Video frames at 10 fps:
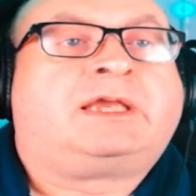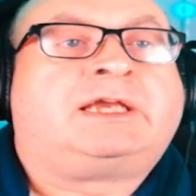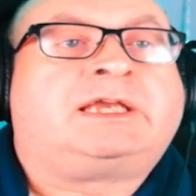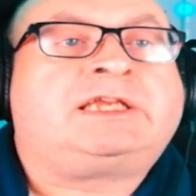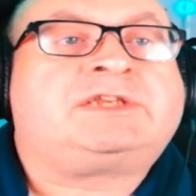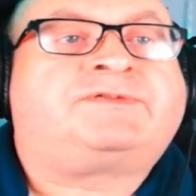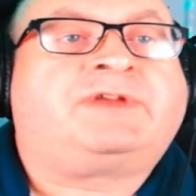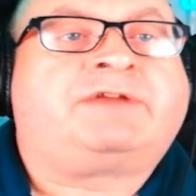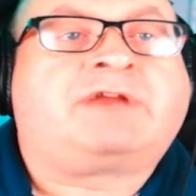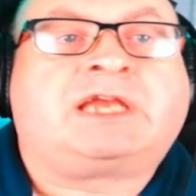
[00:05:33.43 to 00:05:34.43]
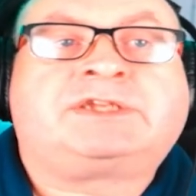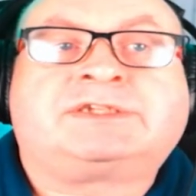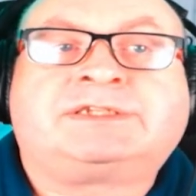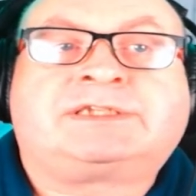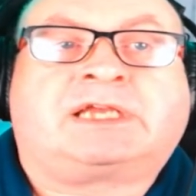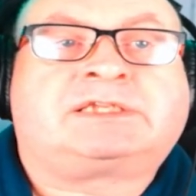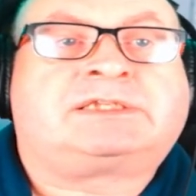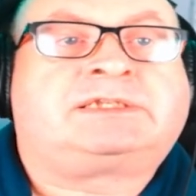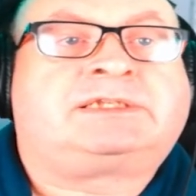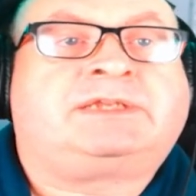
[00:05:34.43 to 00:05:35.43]
Each variation
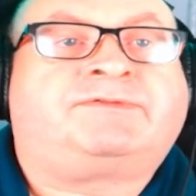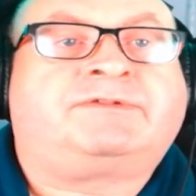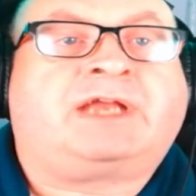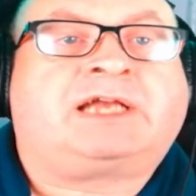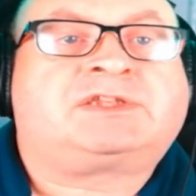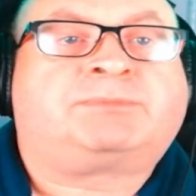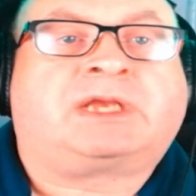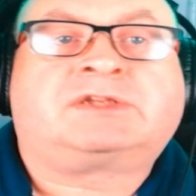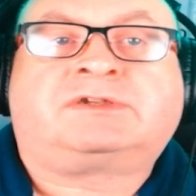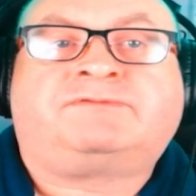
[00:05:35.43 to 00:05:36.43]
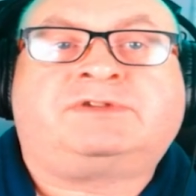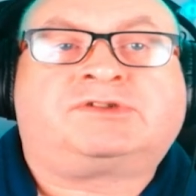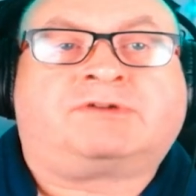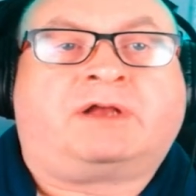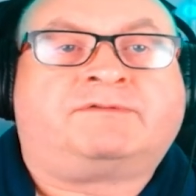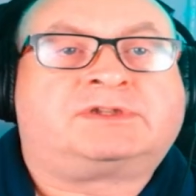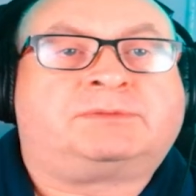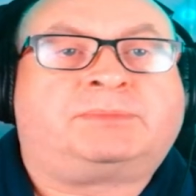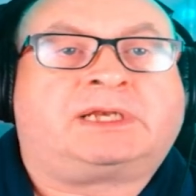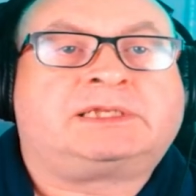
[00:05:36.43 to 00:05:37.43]
tests different aspects of a driver's
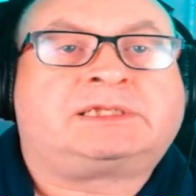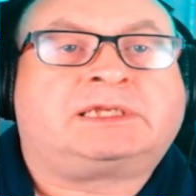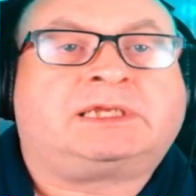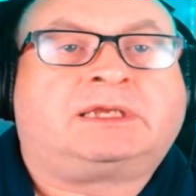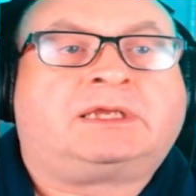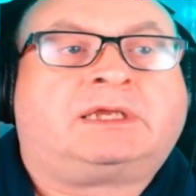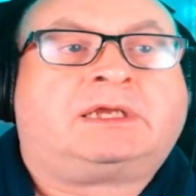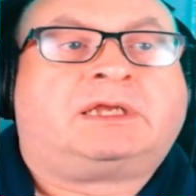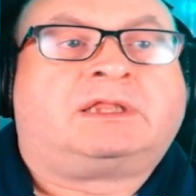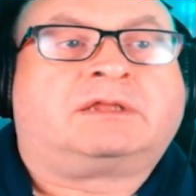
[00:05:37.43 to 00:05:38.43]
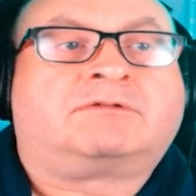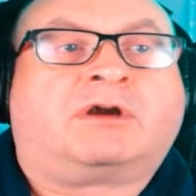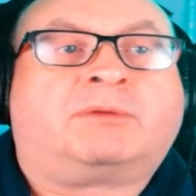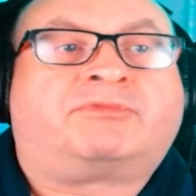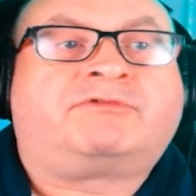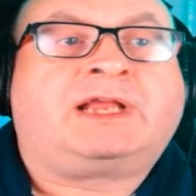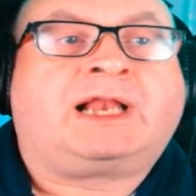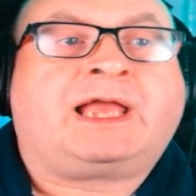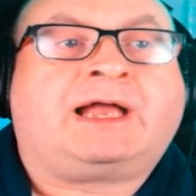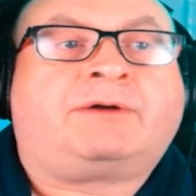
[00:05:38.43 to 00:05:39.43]
ability. The Grand Prix
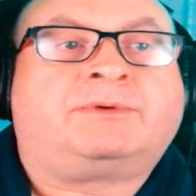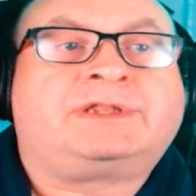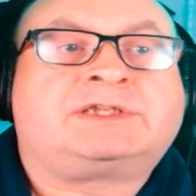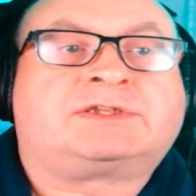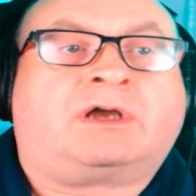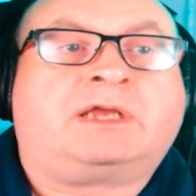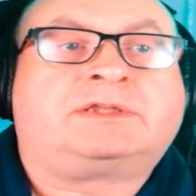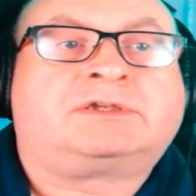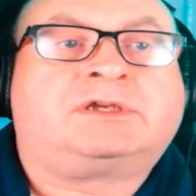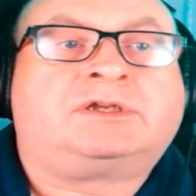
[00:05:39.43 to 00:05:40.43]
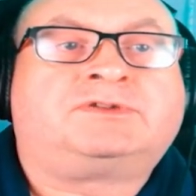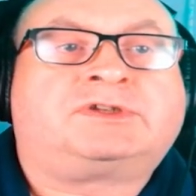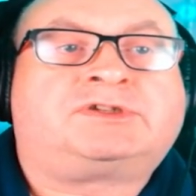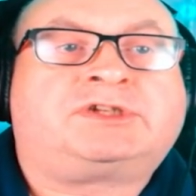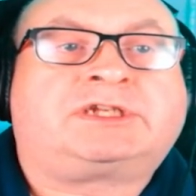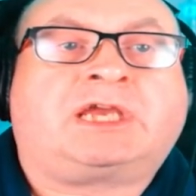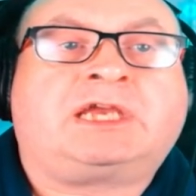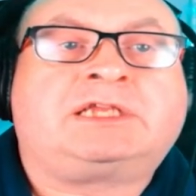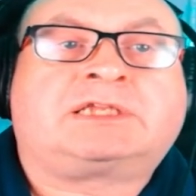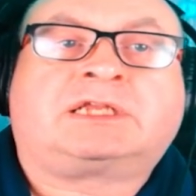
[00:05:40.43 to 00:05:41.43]
layout, with its tight turns,
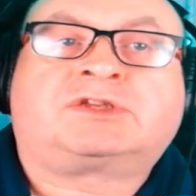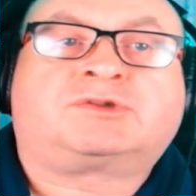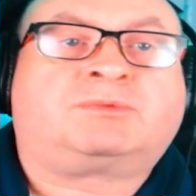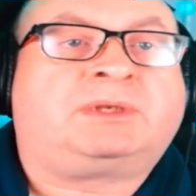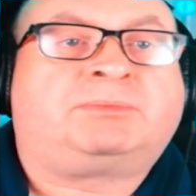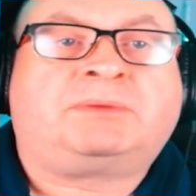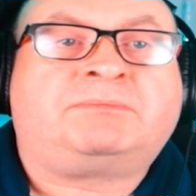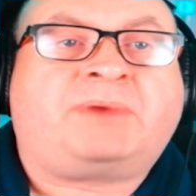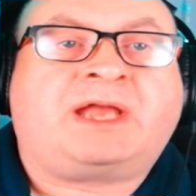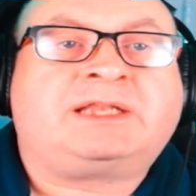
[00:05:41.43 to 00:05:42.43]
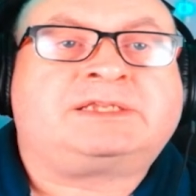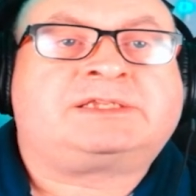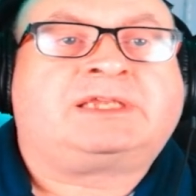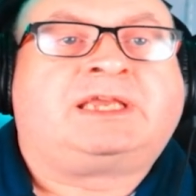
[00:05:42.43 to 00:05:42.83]
chicanes, and sweeping bends,